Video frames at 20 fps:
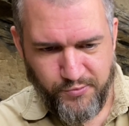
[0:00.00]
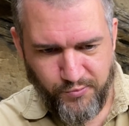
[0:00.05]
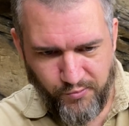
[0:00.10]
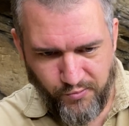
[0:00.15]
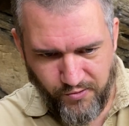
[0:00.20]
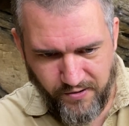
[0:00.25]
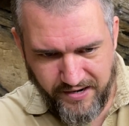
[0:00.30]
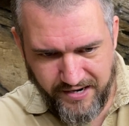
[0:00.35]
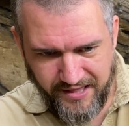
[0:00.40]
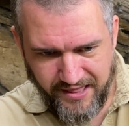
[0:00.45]

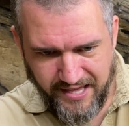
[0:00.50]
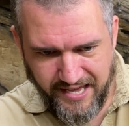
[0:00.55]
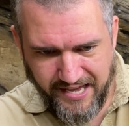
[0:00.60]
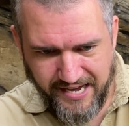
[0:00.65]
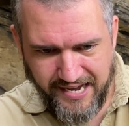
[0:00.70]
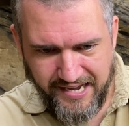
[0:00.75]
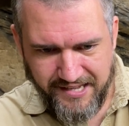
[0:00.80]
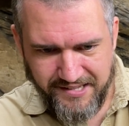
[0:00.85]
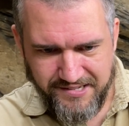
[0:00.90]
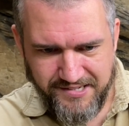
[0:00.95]
one thing
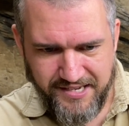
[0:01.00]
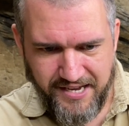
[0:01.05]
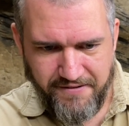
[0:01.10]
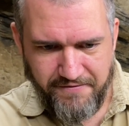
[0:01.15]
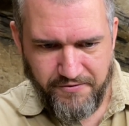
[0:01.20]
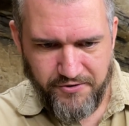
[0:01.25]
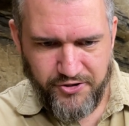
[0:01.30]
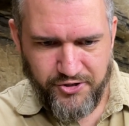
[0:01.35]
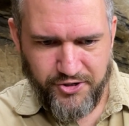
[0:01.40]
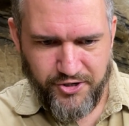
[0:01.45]
I can say
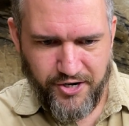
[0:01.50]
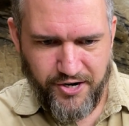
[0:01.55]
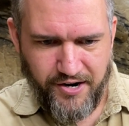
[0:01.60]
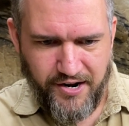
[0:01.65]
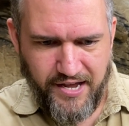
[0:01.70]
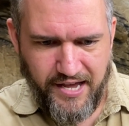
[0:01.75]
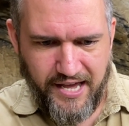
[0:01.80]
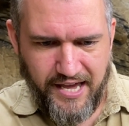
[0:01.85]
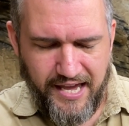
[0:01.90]
for sure